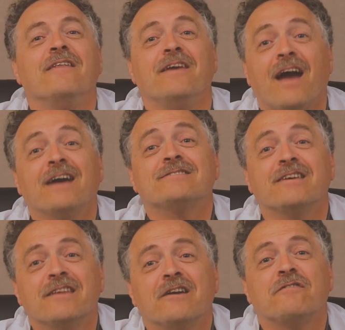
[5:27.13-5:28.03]
The oxide
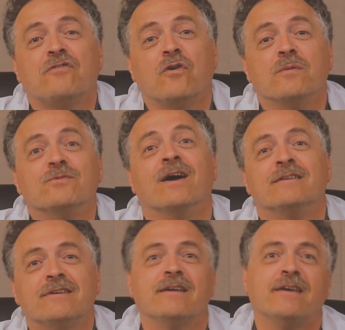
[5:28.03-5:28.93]
layer forms
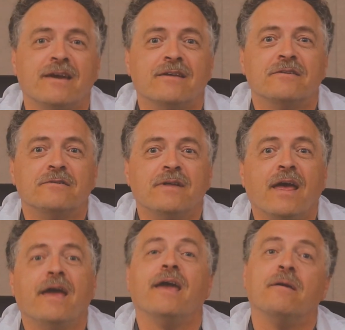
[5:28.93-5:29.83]
onto the cathode,
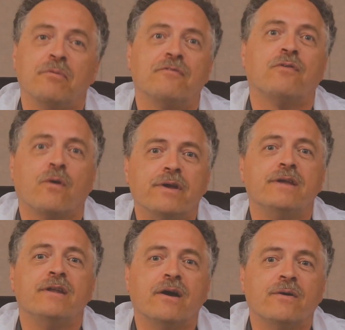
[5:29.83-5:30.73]
and before you
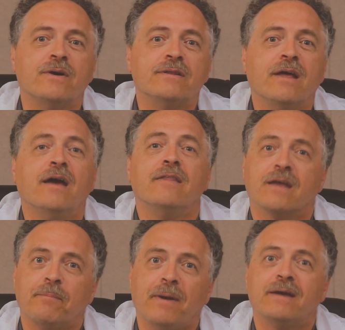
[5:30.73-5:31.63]
know it, the
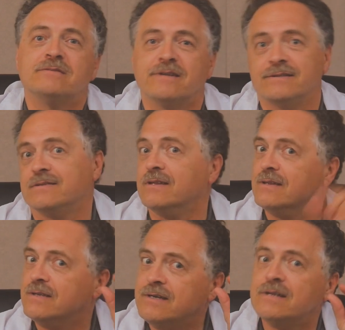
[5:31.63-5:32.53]
capacitor gets a
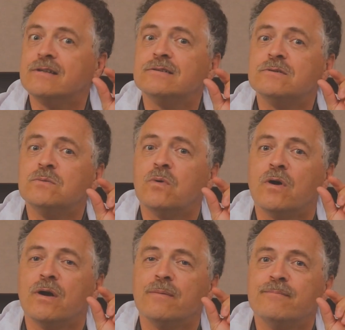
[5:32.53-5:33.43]
little too
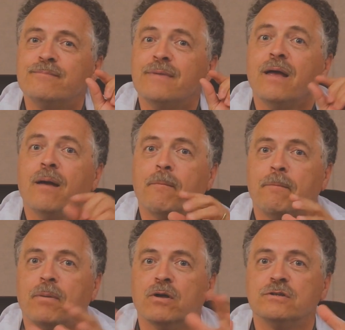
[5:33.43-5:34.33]
warm,
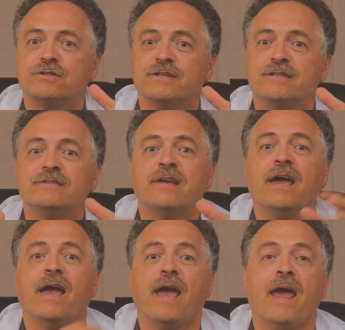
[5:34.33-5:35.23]
bulges,
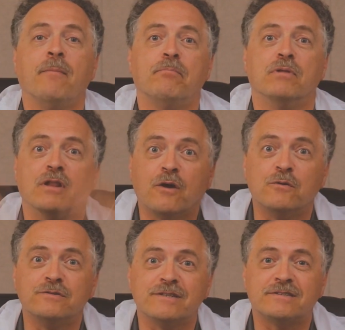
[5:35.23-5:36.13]
and
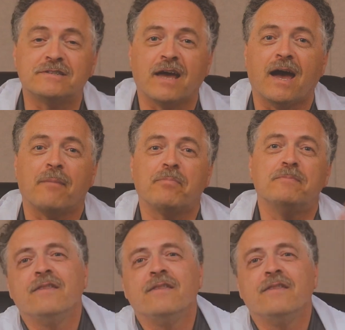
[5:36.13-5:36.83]
blows its top.